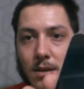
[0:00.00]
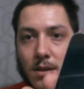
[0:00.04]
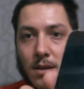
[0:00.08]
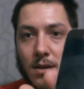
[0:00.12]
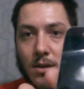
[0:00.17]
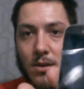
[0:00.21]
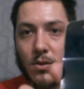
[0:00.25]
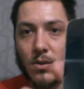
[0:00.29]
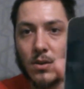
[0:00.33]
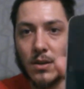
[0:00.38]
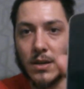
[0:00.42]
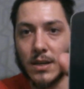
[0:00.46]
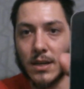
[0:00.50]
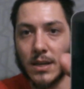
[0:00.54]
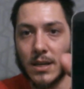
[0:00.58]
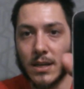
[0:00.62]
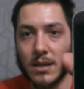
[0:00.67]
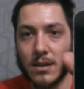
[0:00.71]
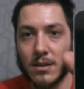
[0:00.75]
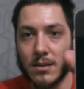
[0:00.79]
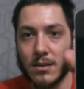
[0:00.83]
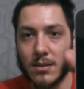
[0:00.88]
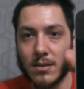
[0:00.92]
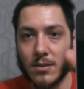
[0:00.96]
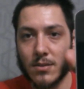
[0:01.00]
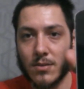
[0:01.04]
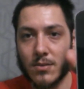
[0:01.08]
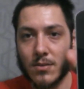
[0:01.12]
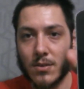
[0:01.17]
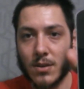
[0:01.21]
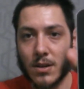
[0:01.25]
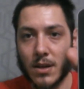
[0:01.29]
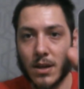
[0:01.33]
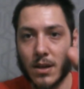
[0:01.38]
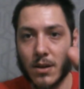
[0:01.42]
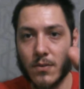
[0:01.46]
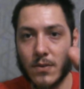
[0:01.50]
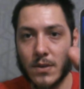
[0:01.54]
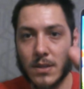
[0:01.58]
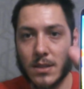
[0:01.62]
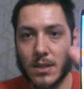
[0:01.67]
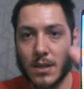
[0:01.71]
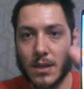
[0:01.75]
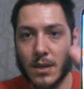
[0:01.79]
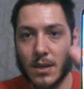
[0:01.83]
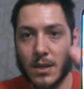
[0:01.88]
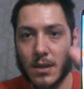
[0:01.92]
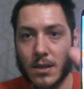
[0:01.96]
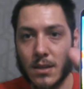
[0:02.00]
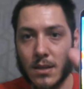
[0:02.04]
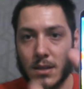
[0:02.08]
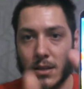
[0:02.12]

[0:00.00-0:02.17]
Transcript: clean it and everything.